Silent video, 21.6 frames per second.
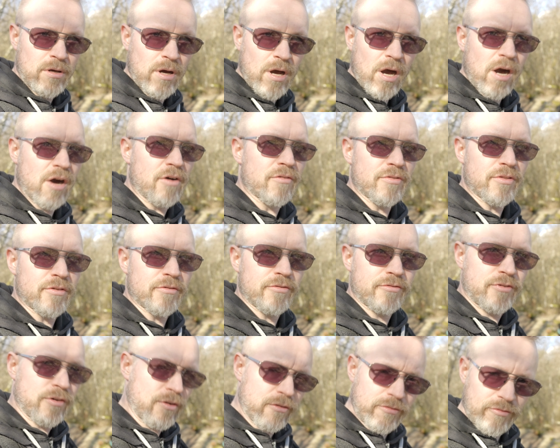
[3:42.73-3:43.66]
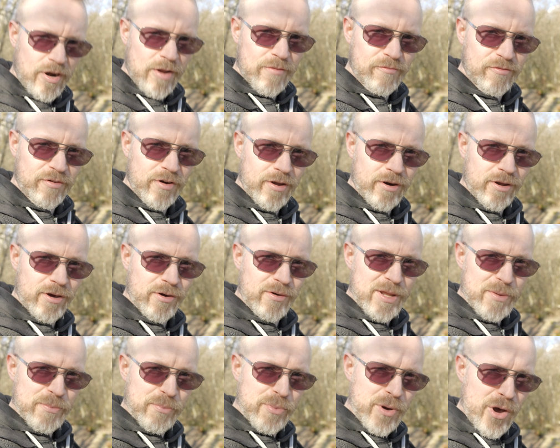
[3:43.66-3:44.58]
of the full frame photo
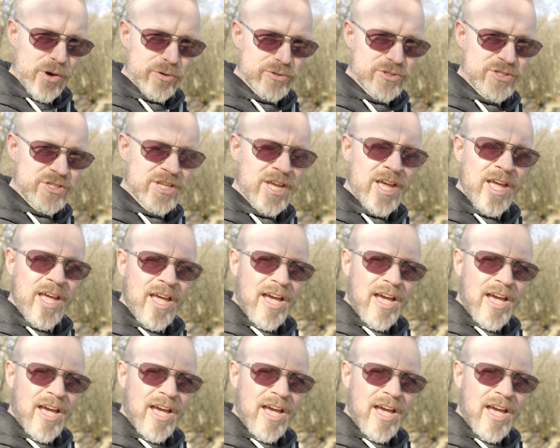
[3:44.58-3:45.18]
in post,